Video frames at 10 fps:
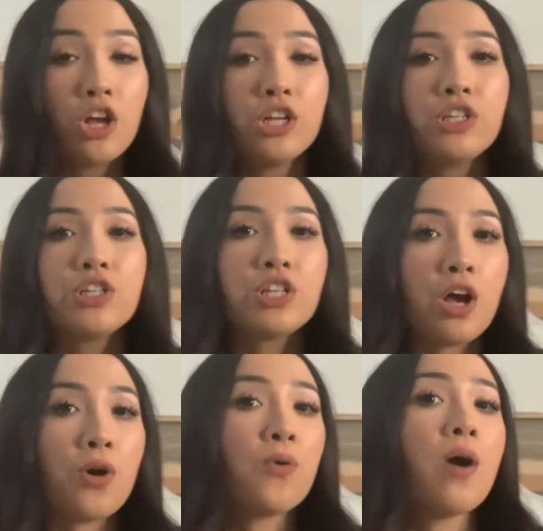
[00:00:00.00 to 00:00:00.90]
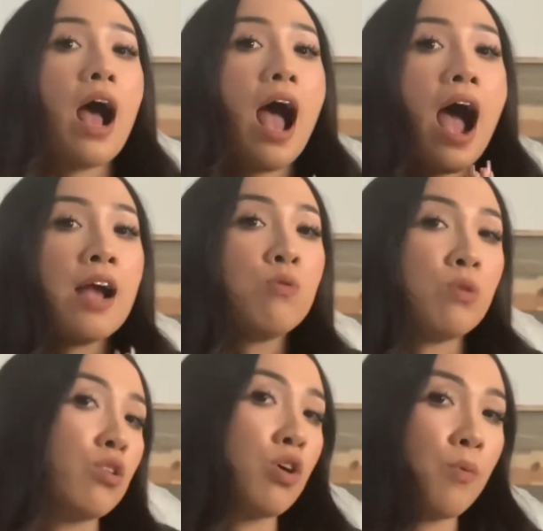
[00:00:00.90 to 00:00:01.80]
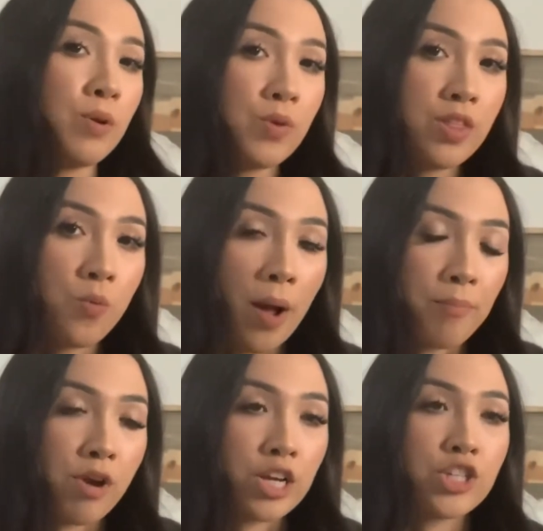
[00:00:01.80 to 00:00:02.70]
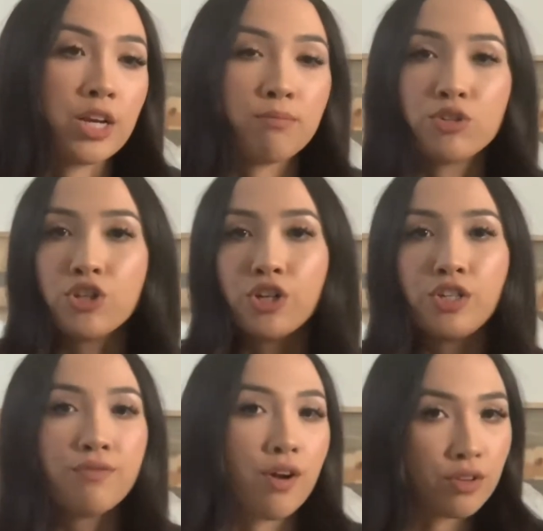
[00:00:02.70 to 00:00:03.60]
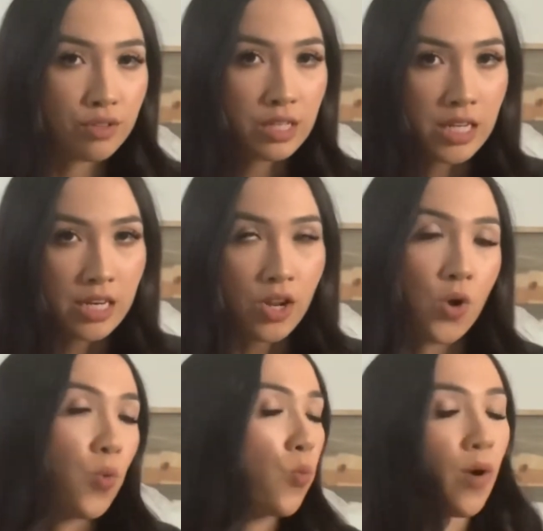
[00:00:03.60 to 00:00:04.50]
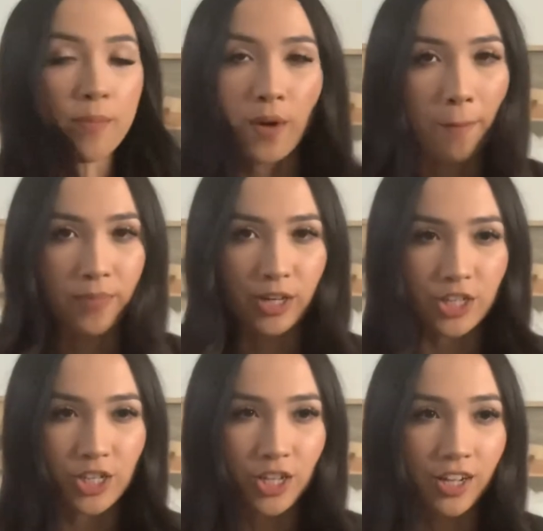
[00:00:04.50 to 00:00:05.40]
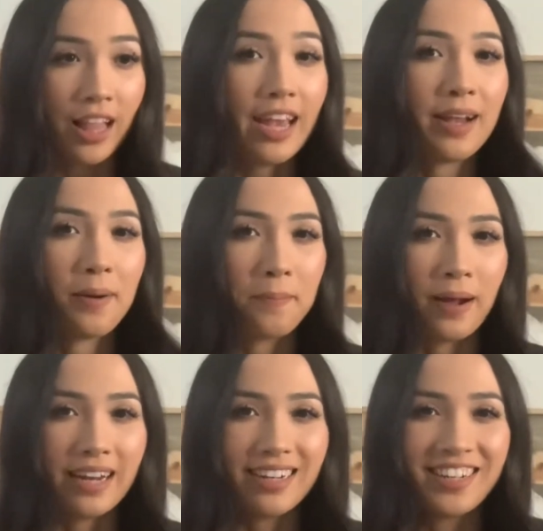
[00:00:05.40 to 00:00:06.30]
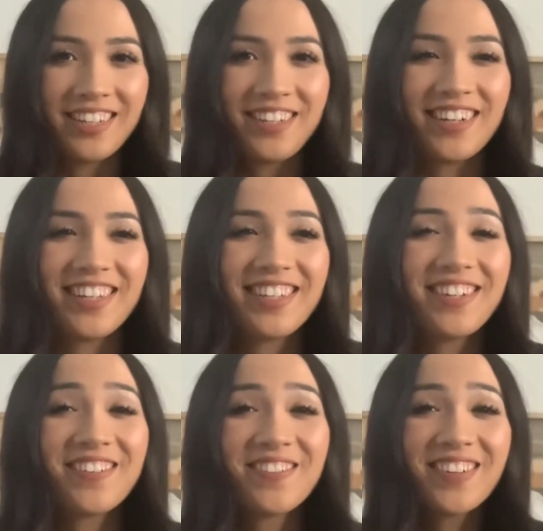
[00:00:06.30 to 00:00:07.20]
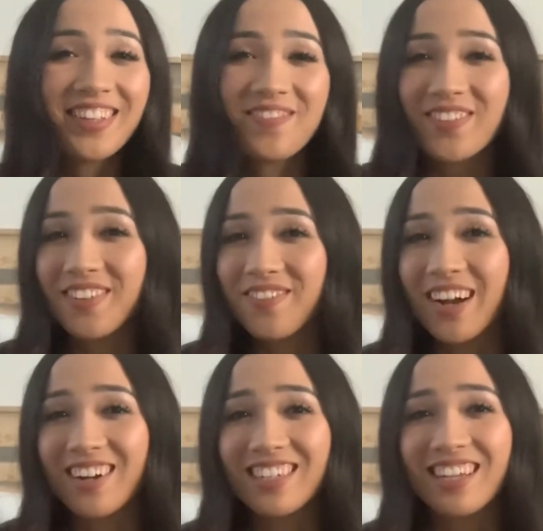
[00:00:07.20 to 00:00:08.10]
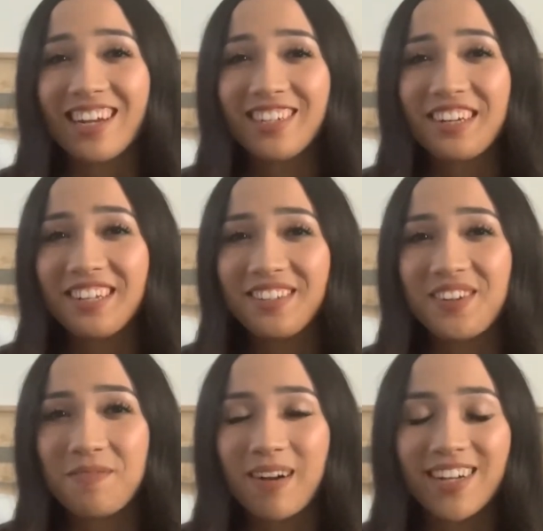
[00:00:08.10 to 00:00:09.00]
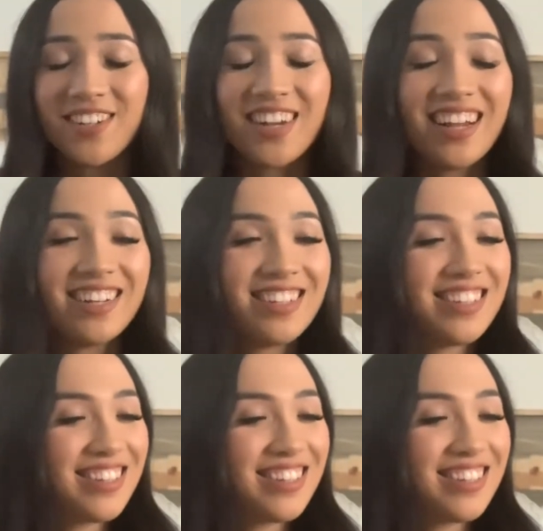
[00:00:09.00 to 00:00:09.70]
So I will go in with a wet brush. I'm sure you've all seen what wet brushes look like. Mine is just really full of hair because I shed so much, and